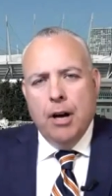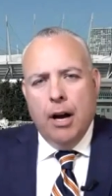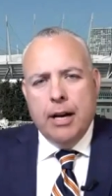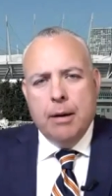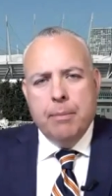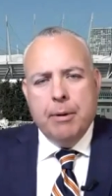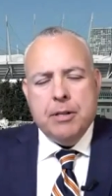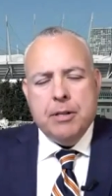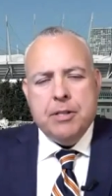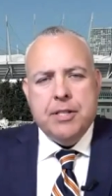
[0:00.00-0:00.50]

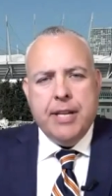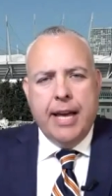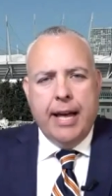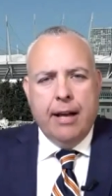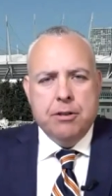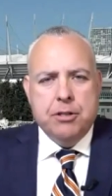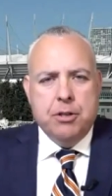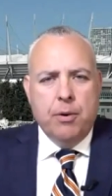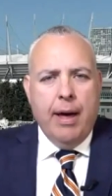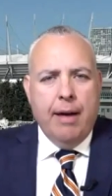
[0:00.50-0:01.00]
about
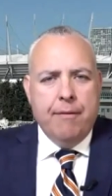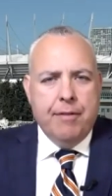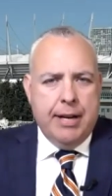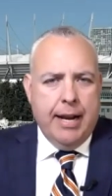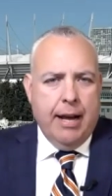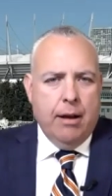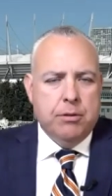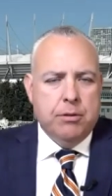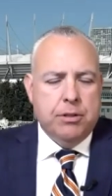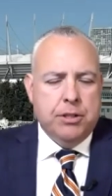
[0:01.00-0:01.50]
sales. You have
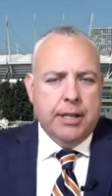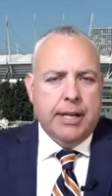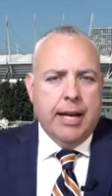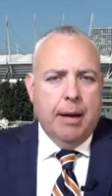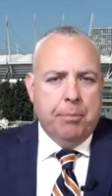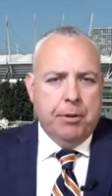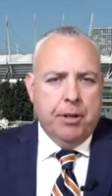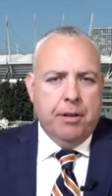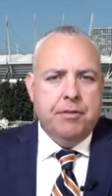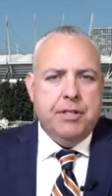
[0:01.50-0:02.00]
announced a
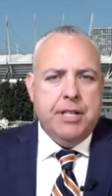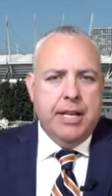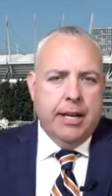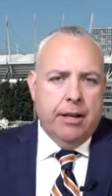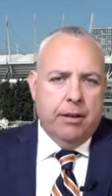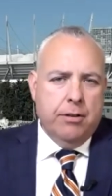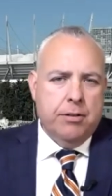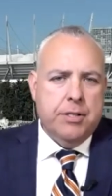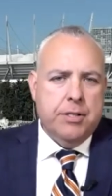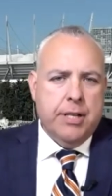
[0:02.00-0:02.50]
couple of
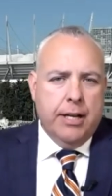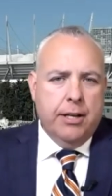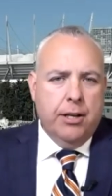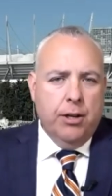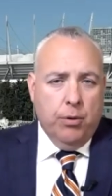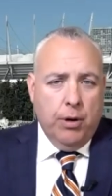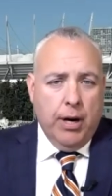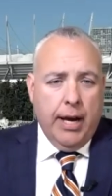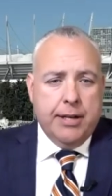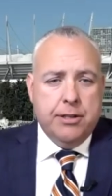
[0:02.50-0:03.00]
deals that
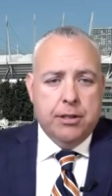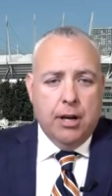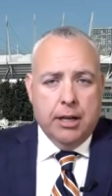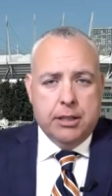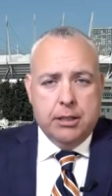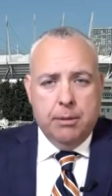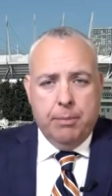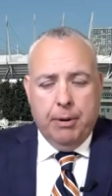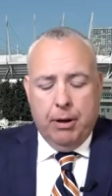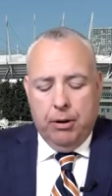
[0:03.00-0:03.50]
you and I
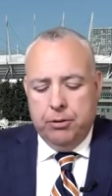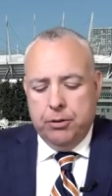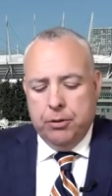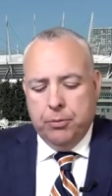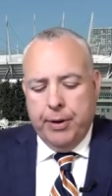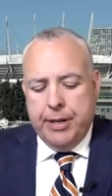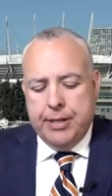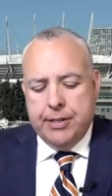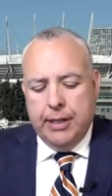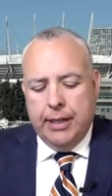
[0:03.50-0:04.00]
talked about
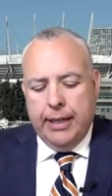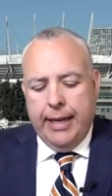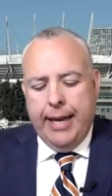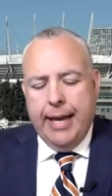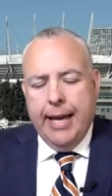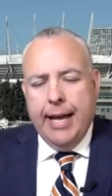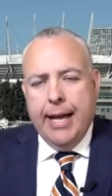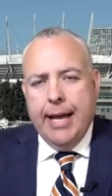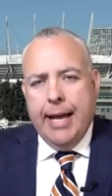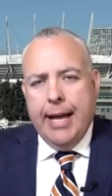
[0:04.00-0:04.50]

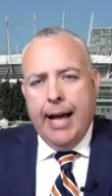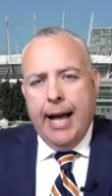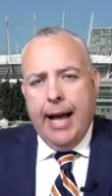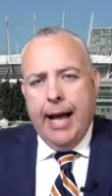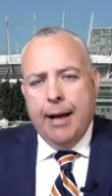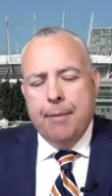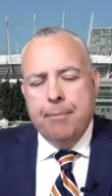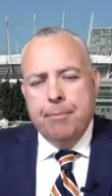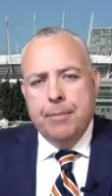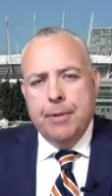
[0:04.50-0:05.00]
recently.
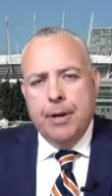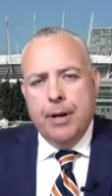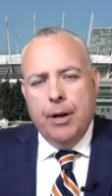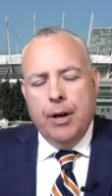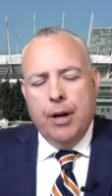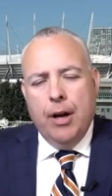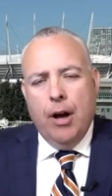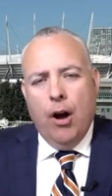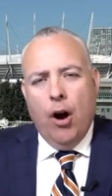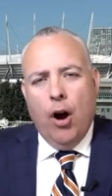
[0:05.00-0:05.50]
Um,
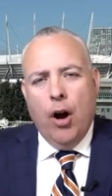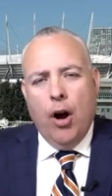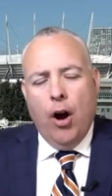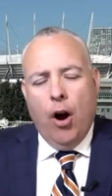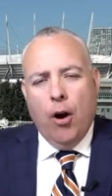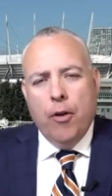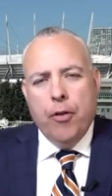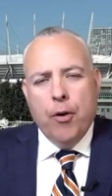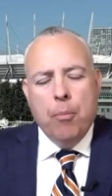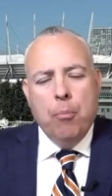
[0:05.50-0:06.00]
are,
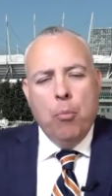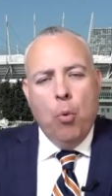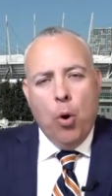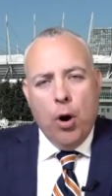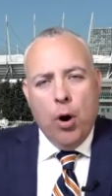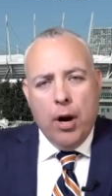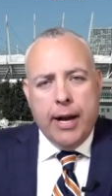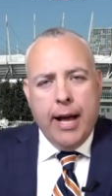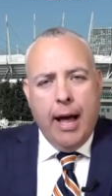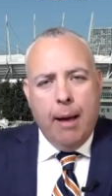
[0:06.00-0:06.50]
are, there
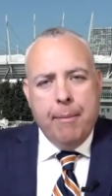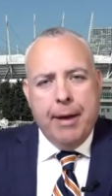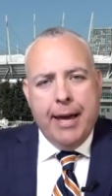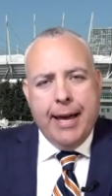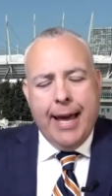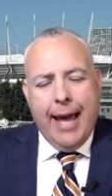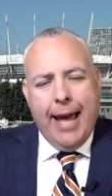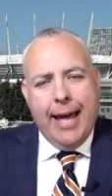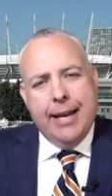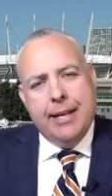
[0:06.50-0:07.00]
more
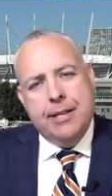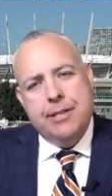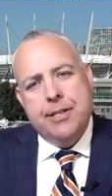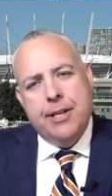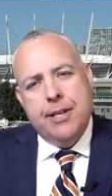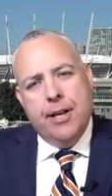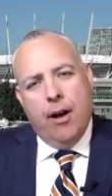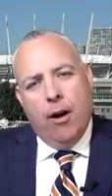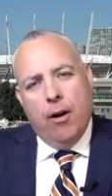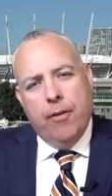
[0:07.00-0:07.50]
coming, and is
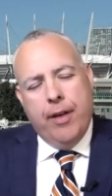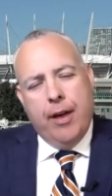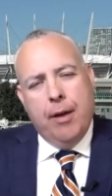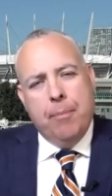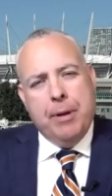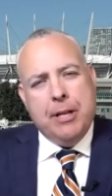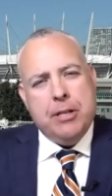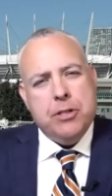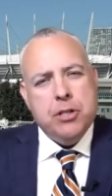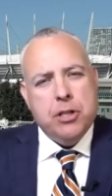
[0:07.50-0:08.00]
it, are they a
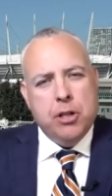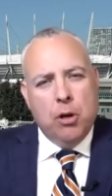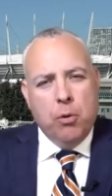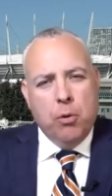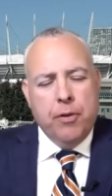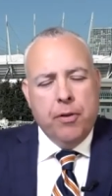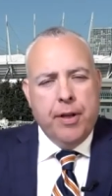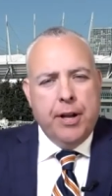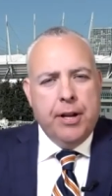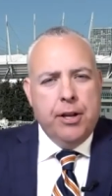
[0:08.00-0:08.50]
bit
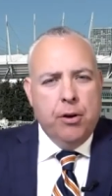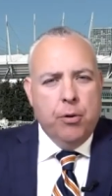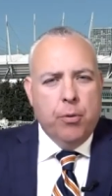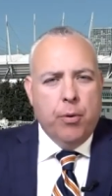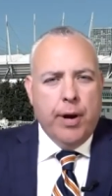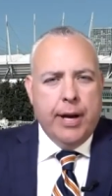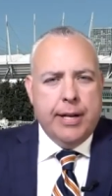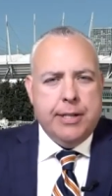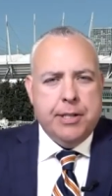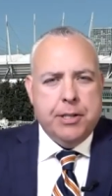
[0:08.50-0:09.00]
slower than you
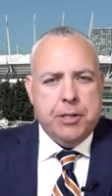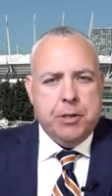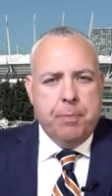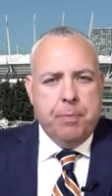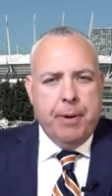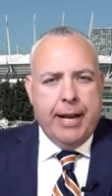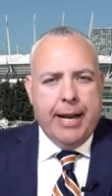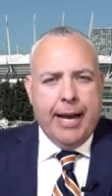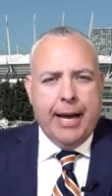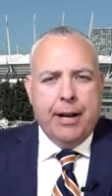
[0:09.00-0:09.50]
were
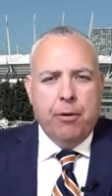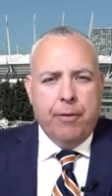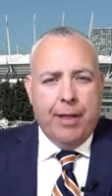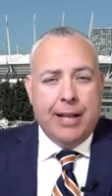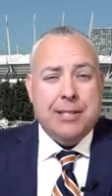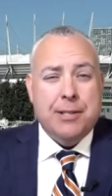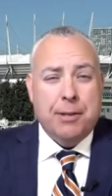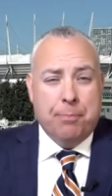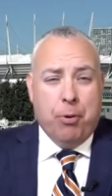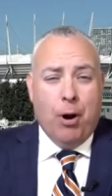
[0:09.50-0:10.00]
anticipating? I know
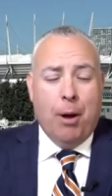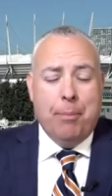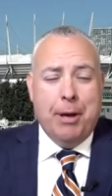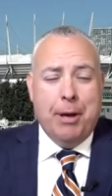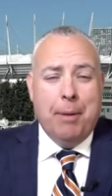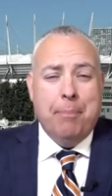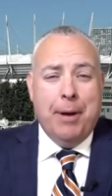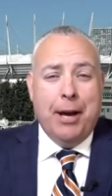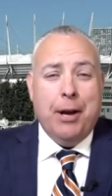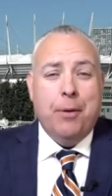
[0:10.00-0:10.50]
that's a, probably
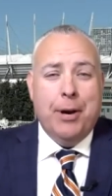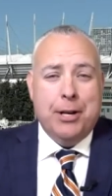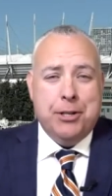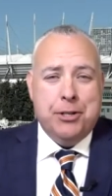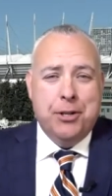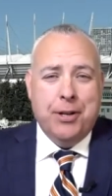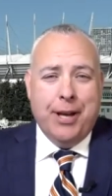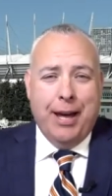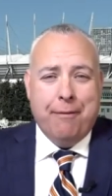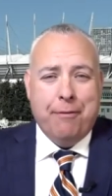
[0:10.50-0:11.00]
a big
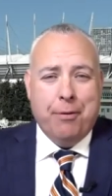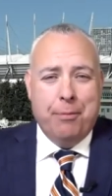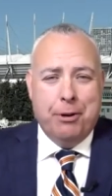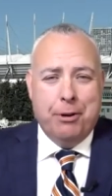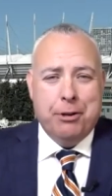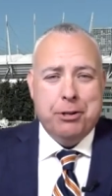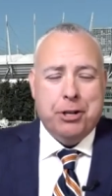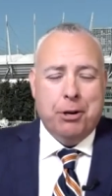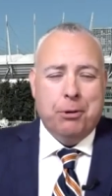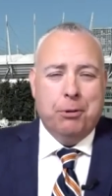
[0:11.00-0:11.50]
question you get from
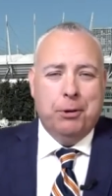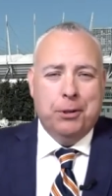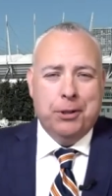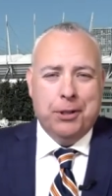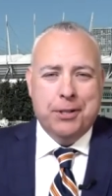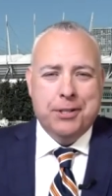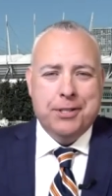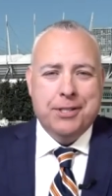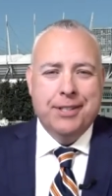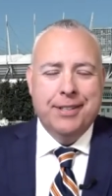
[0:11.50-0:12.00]
your
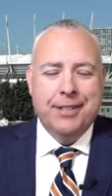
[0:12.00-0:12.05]
shareholders.